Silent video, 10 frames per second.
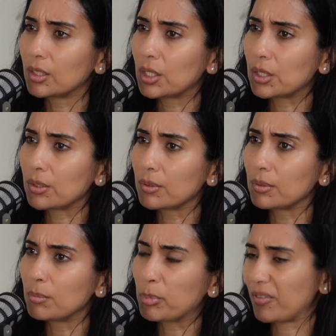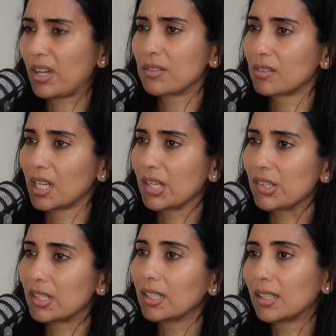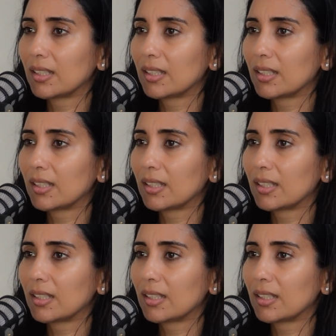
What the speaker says: to provide financially.